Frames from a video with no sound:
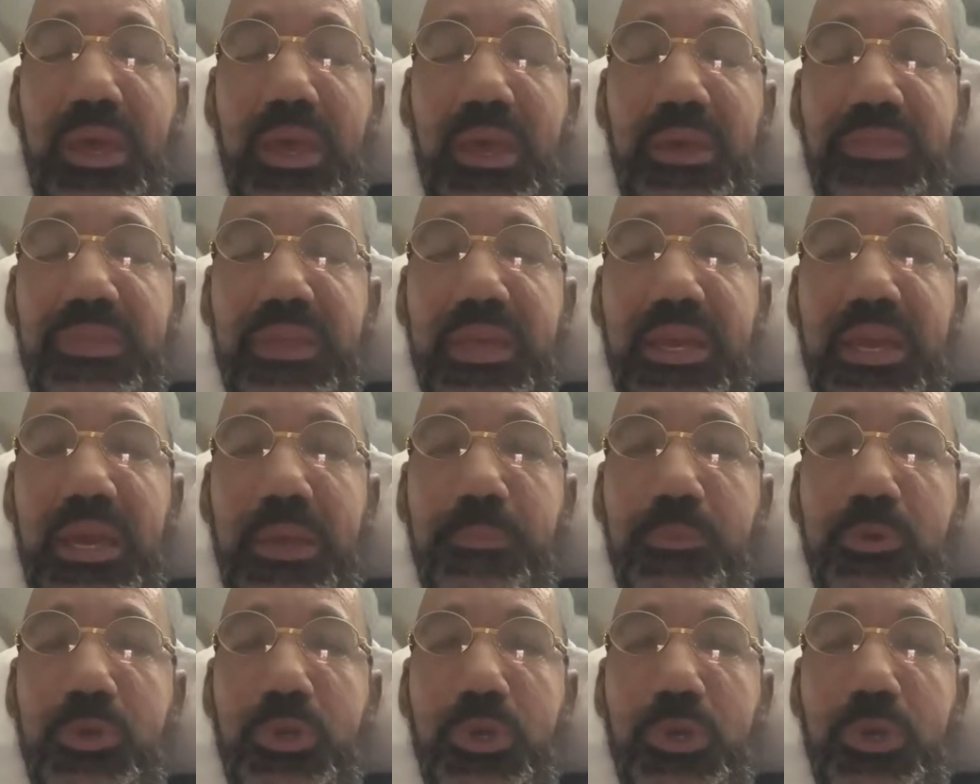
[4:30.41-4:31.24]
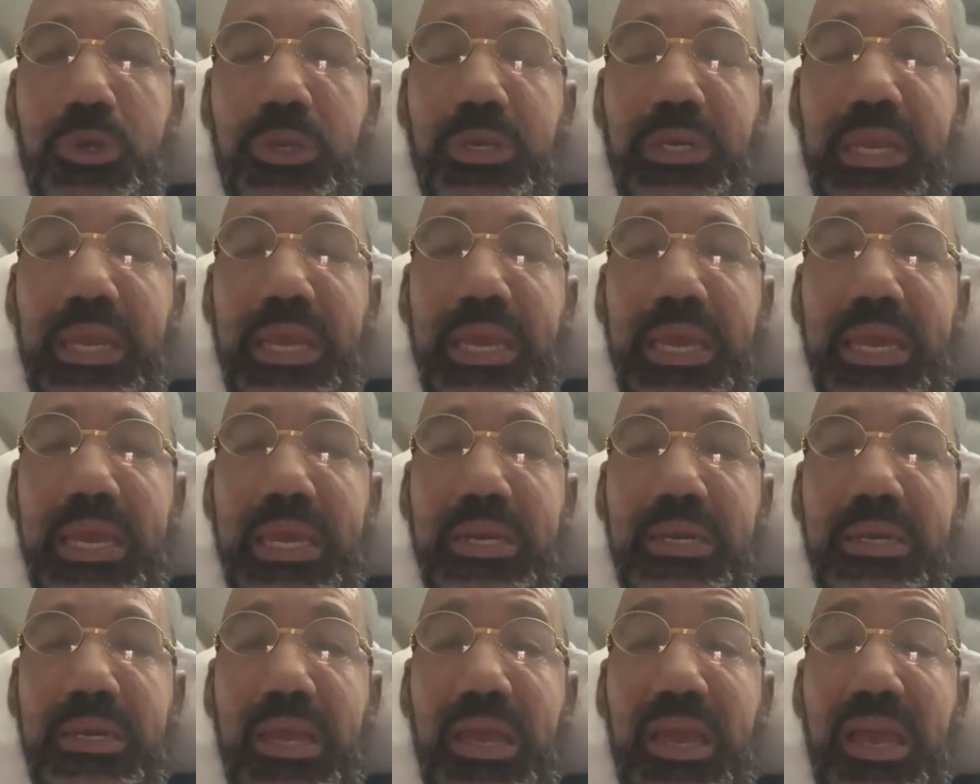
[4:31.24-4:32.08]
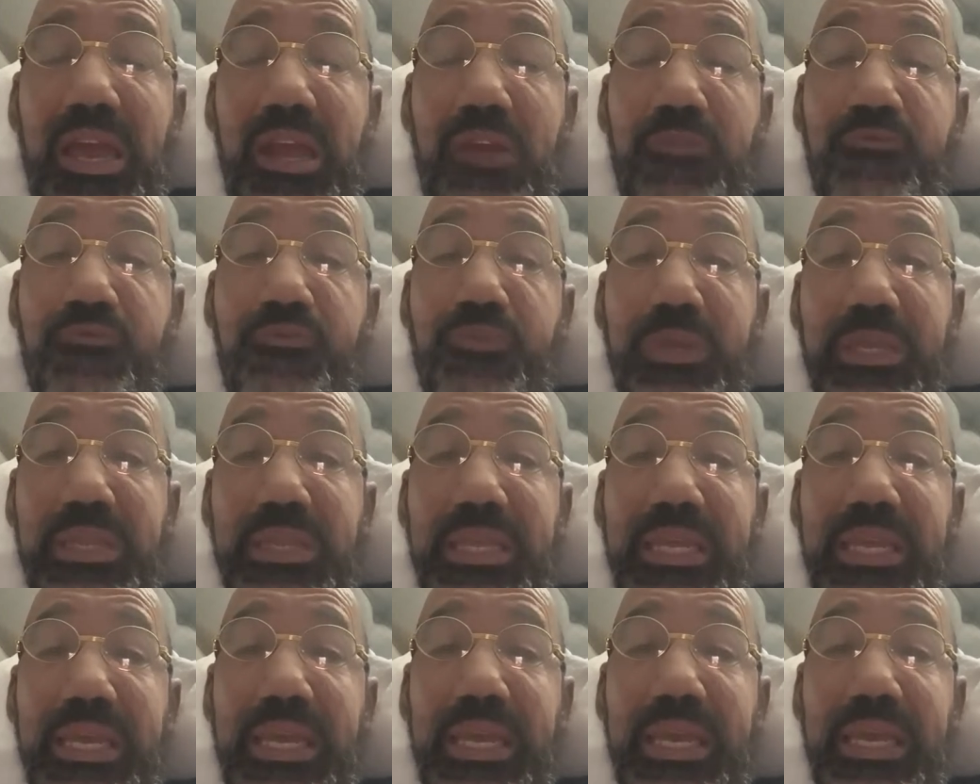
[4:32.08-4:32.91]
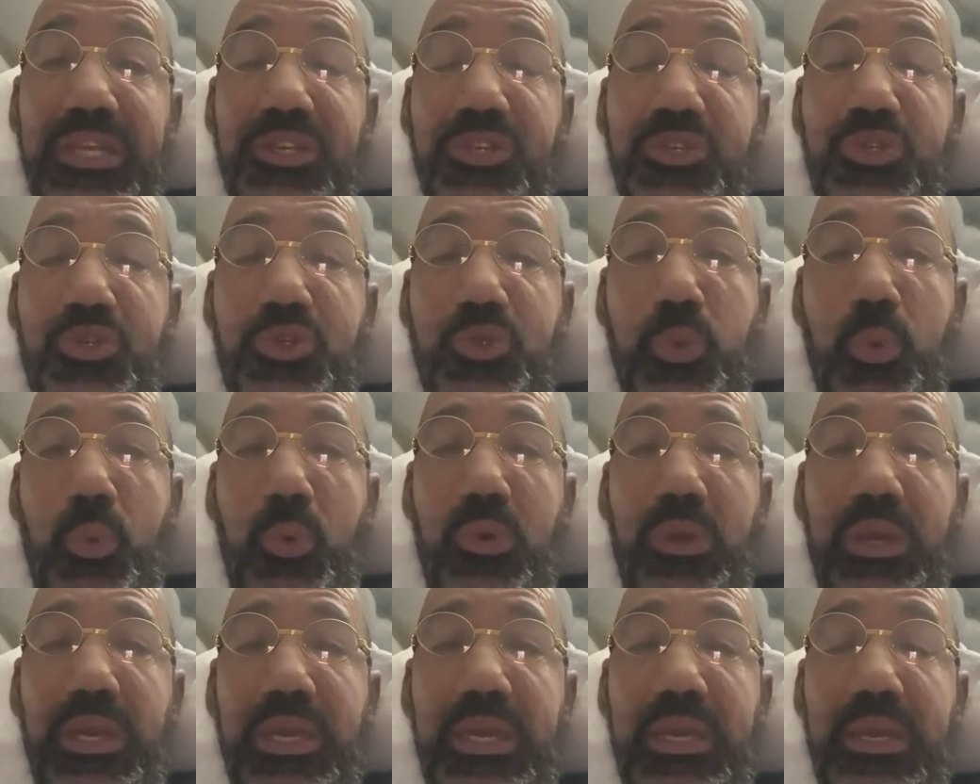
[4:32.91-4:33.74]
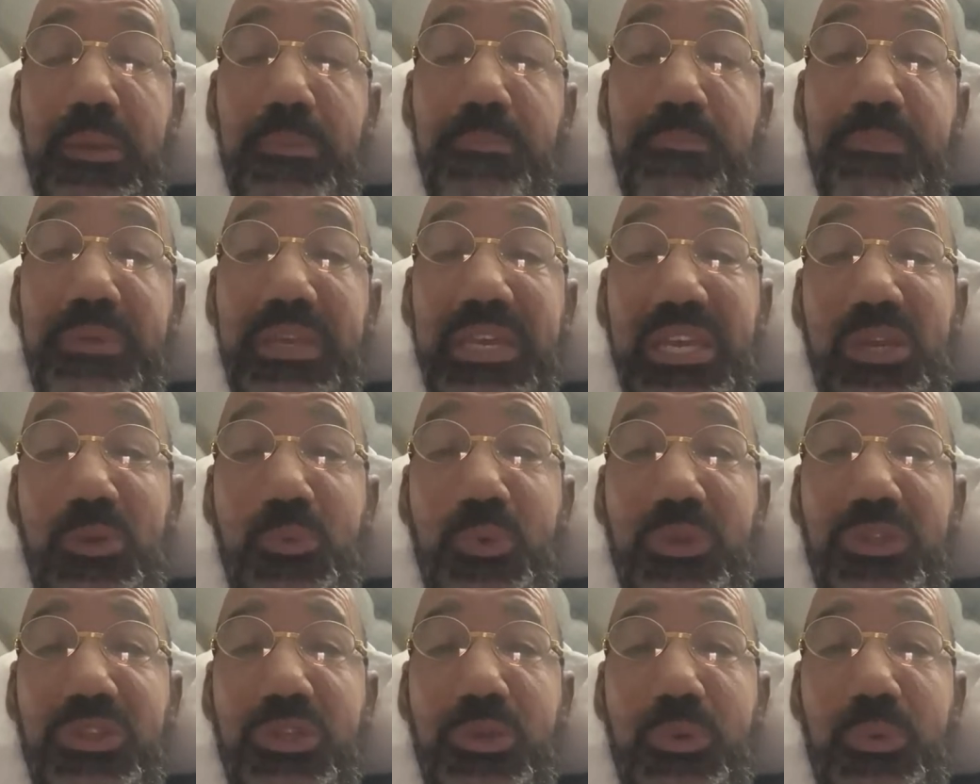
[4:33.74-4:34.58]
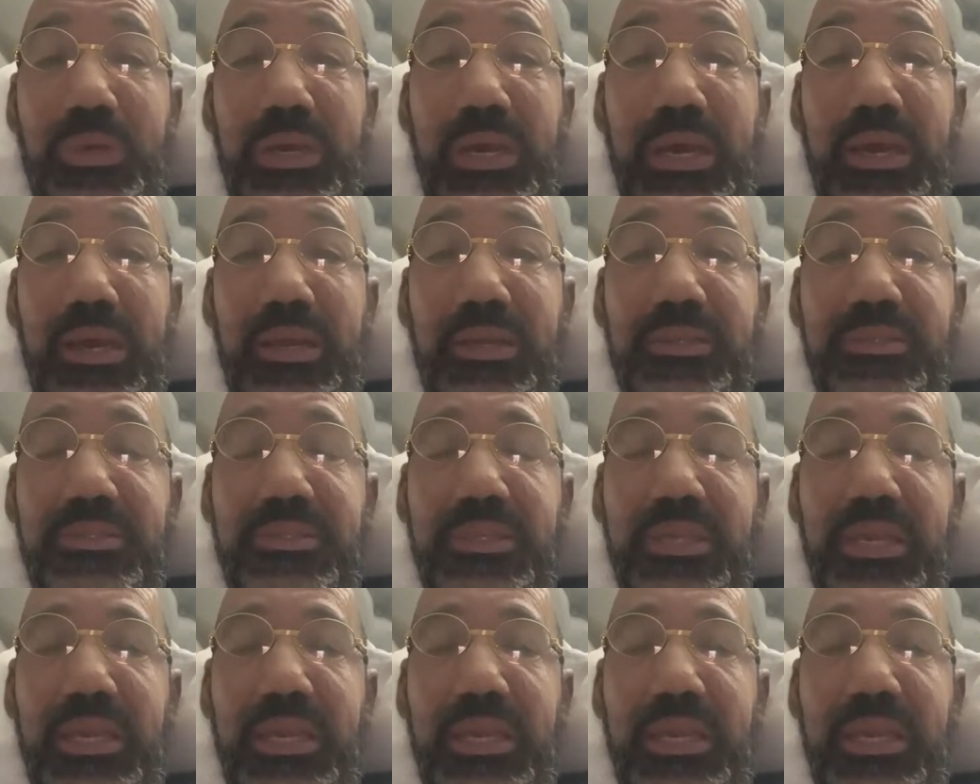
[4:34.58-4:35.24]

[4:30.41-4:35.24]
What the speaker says: I think I'm good and I really enjoy being with you guys.